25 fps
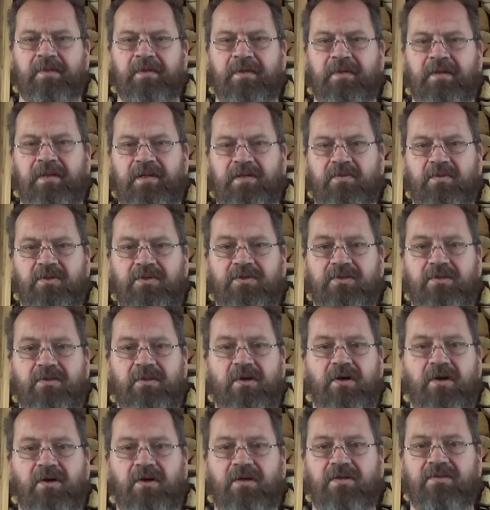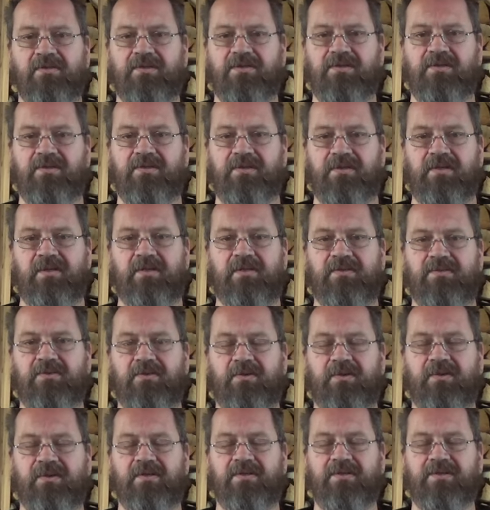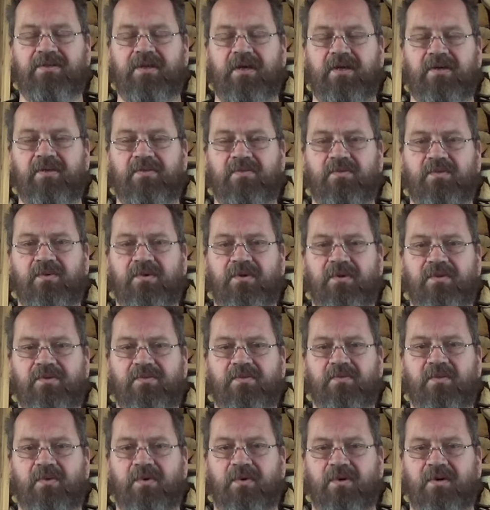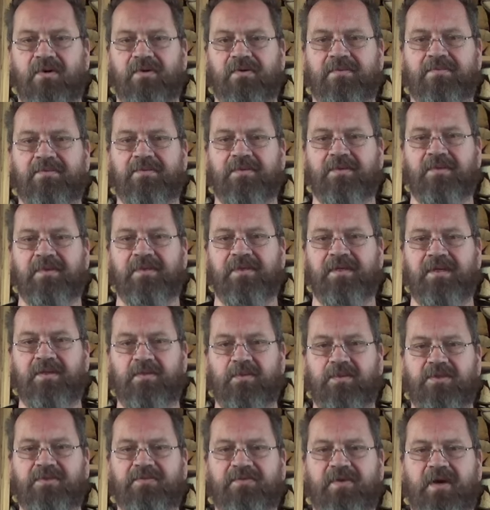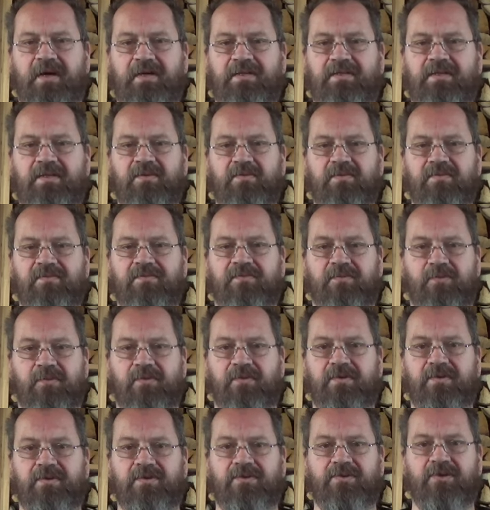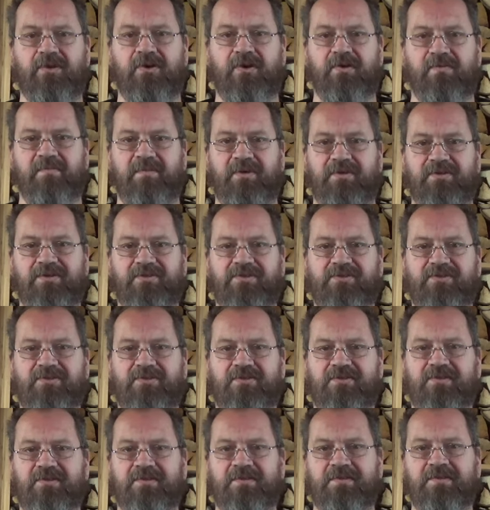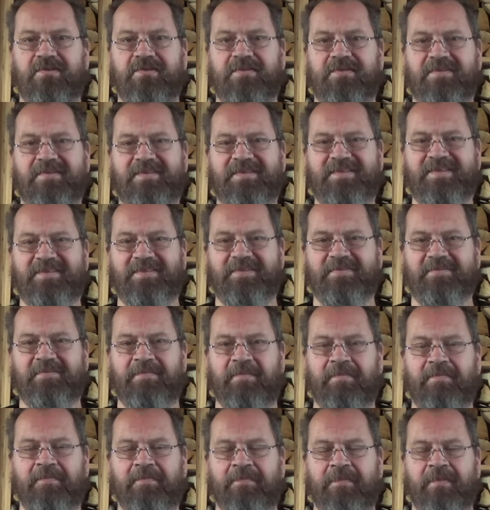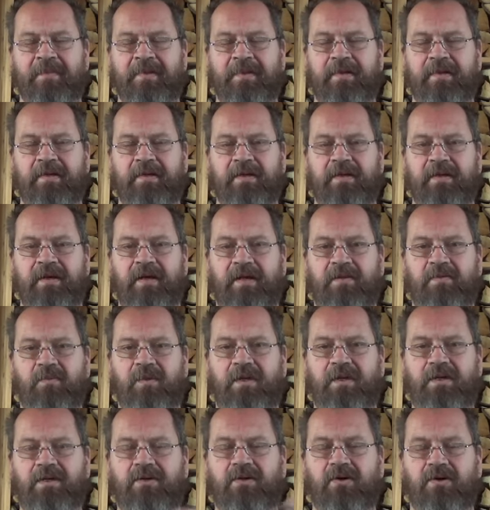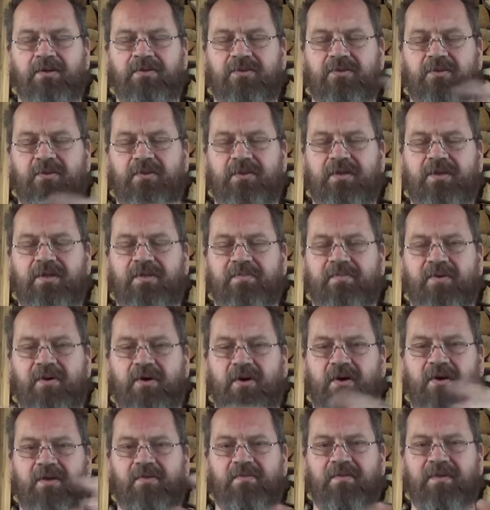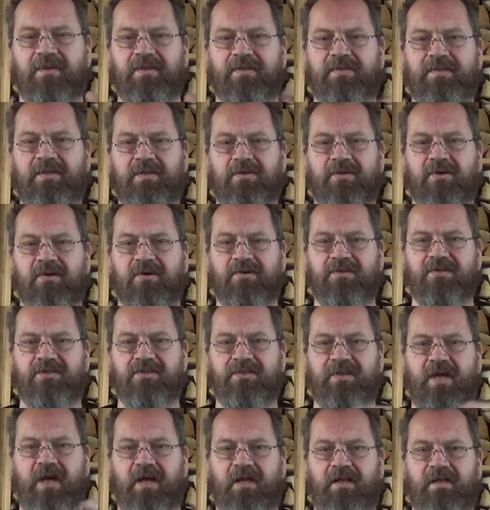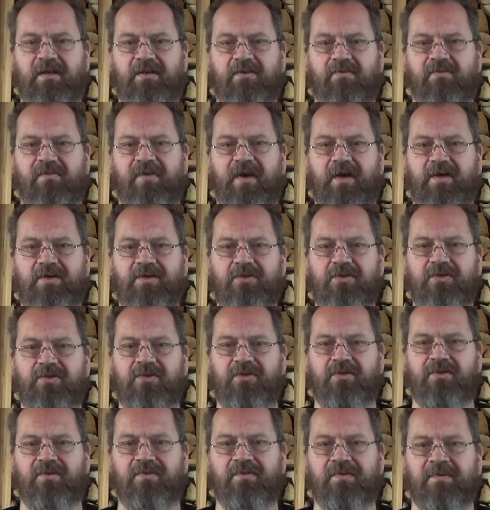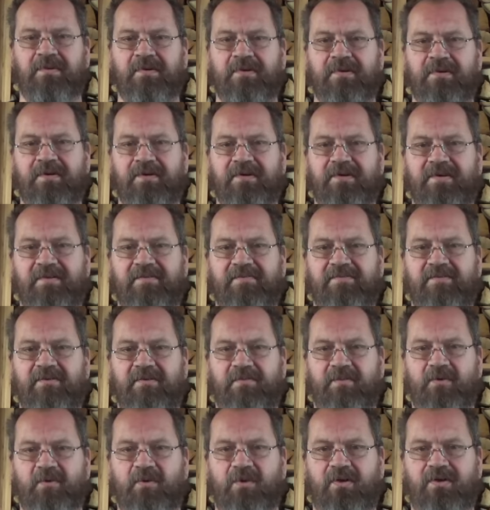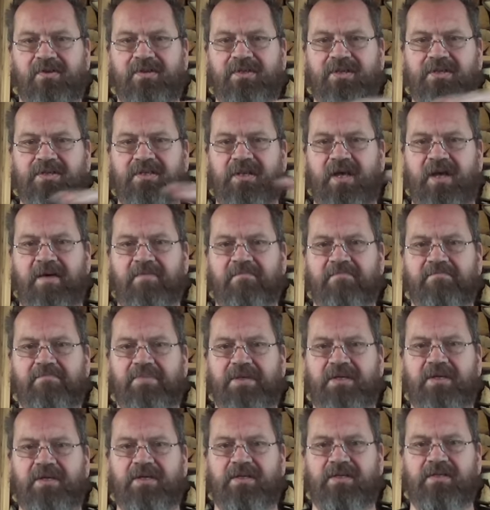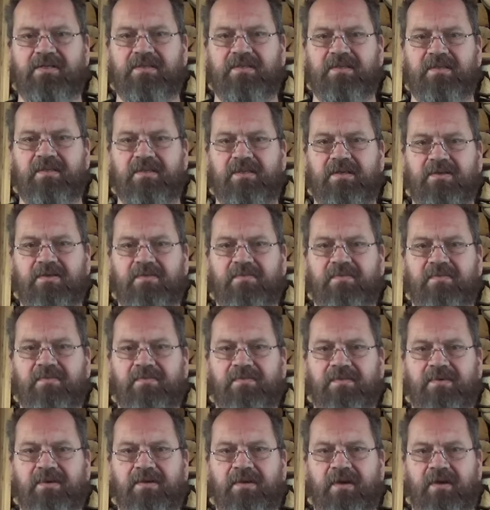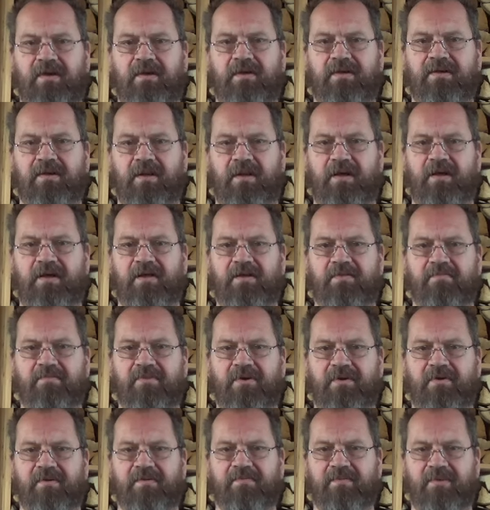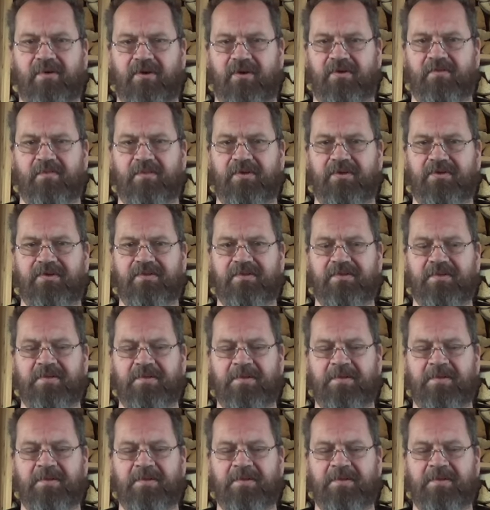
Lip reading: And he was a Nazi during the Second World War. He was fighting for the Germans. You know? And when he got to the Parliament, he got a standing ovation from all these MPs in the Canadian Parliament.